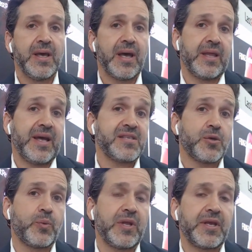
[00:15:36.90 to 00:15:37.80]
And that's a
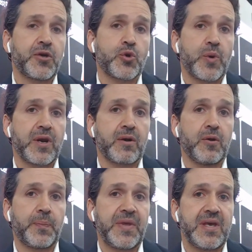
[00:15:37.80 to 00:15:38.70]
really
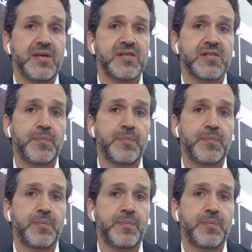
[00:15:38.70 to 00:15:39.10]
critical piece,